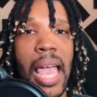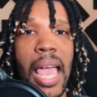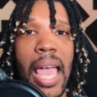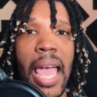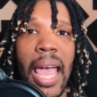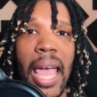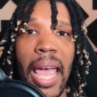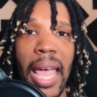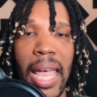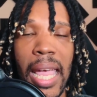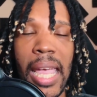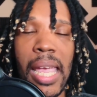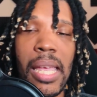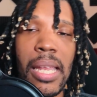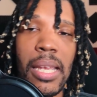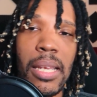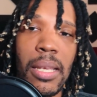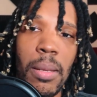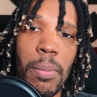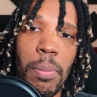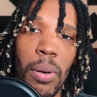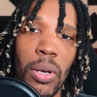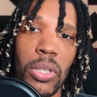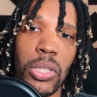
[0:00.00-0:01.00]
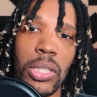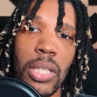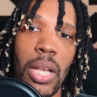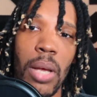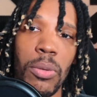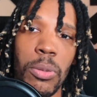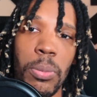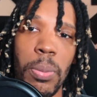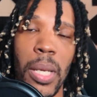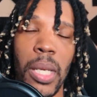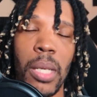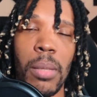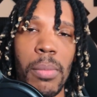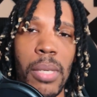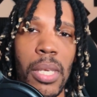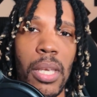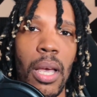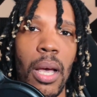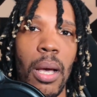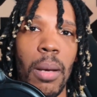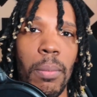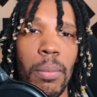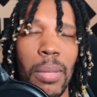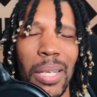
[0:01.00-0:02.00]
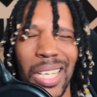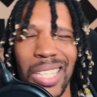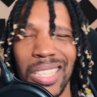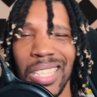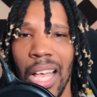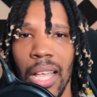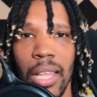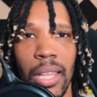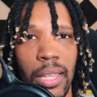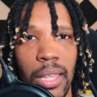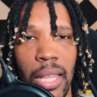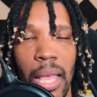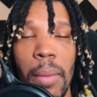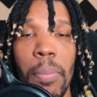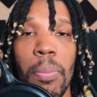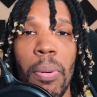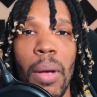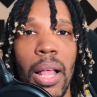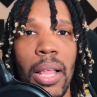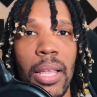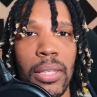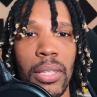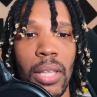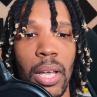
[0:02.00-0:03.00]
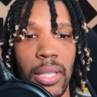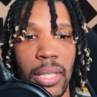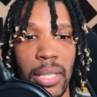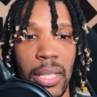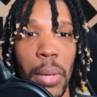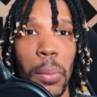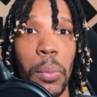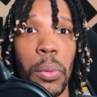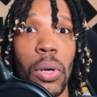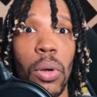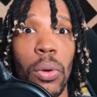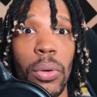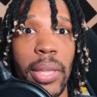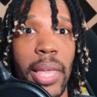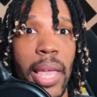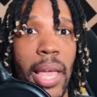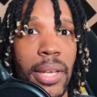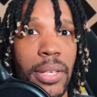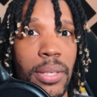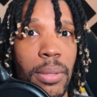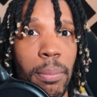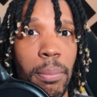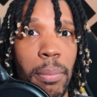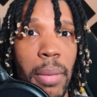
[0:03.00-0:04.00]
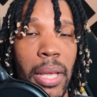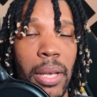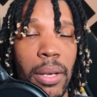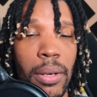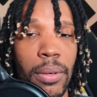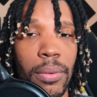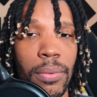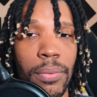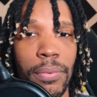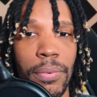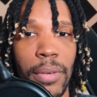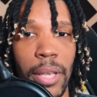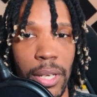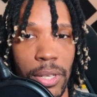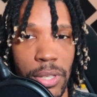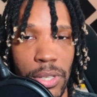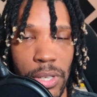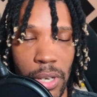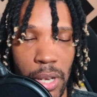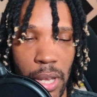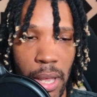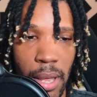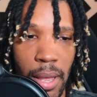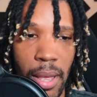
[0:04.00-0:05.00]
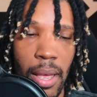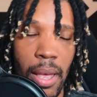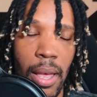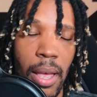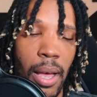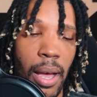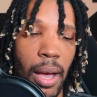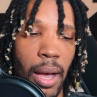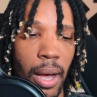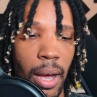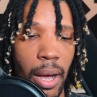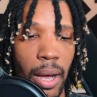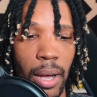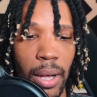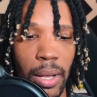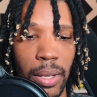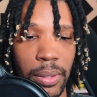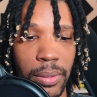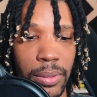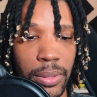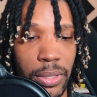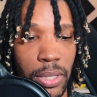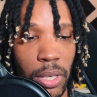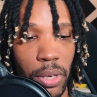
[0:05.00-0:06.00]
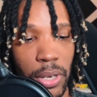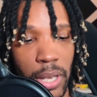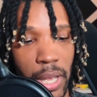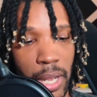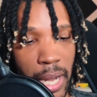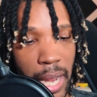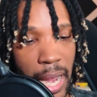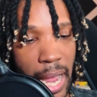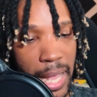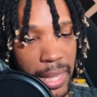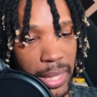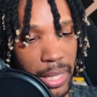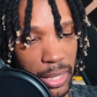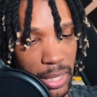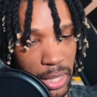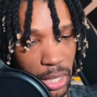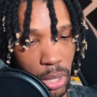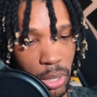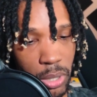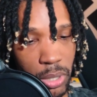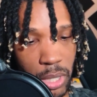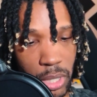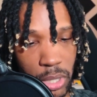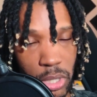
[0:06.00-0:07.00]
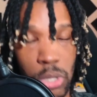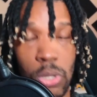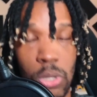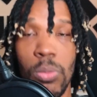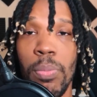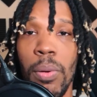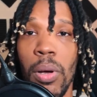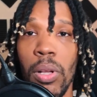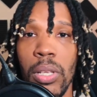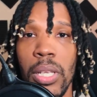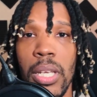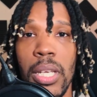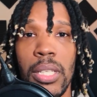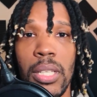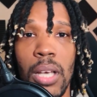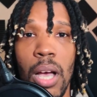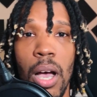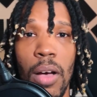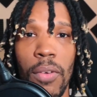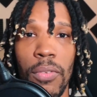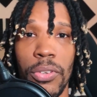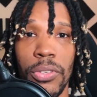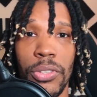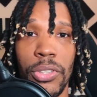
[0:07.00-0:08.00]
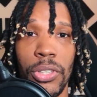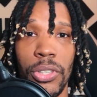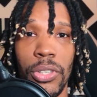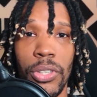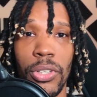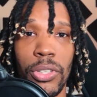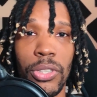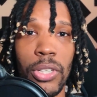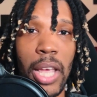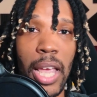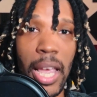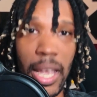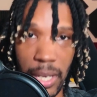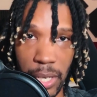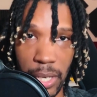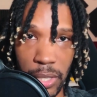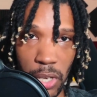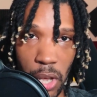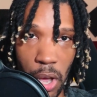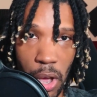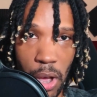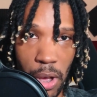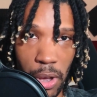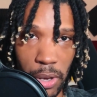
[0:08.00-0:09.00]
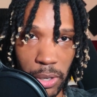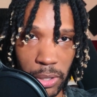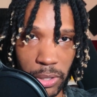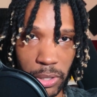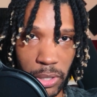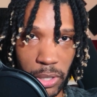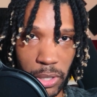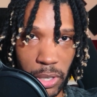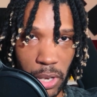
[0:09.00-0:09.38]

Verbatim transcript: and the person that was picking me up, because they probably thought they were going to catch a bigger fish. So, yeah, they had the two police officers and the dogs